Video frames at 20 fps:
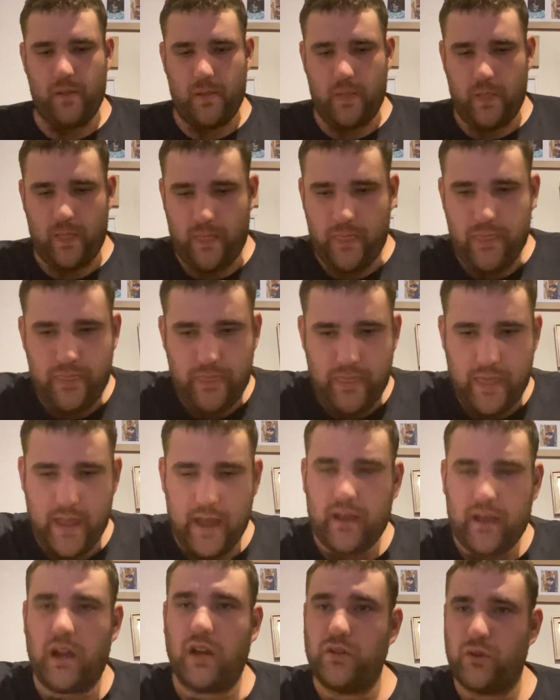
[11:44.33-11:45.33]
they're
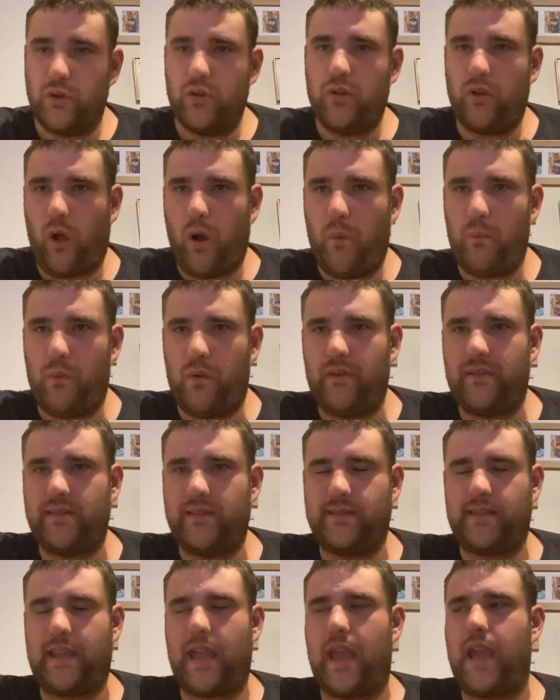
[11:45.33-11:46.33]
going to do a lot more with
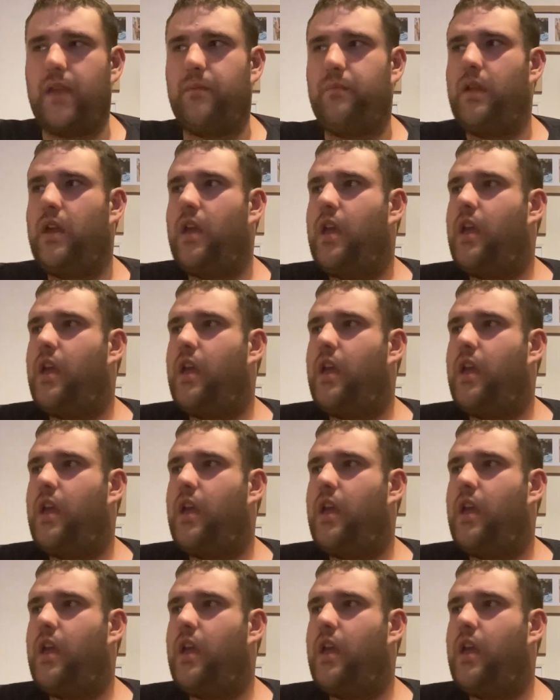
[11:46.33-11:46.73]
this game.